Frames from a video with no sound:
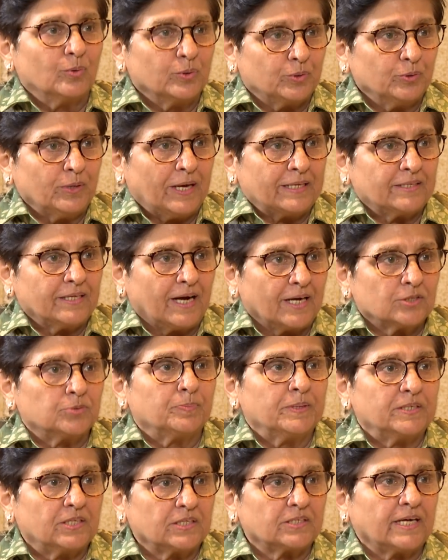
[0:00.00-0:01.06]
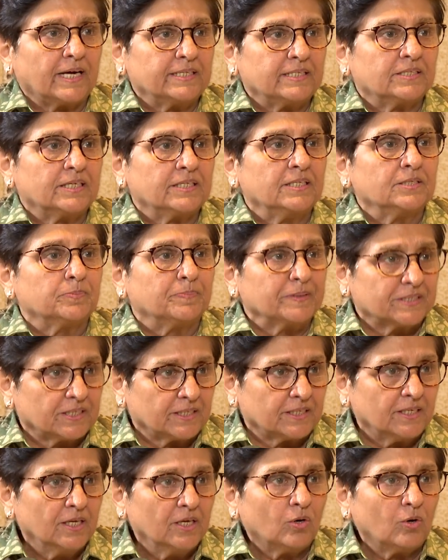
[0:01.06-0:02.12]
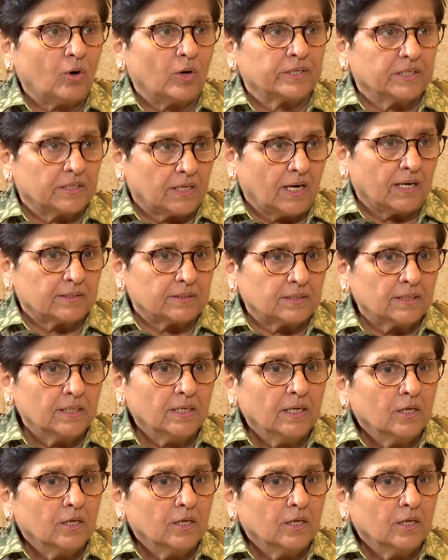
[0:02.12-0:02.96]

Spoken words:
Could you? And the husband decides that he's busy or he can't.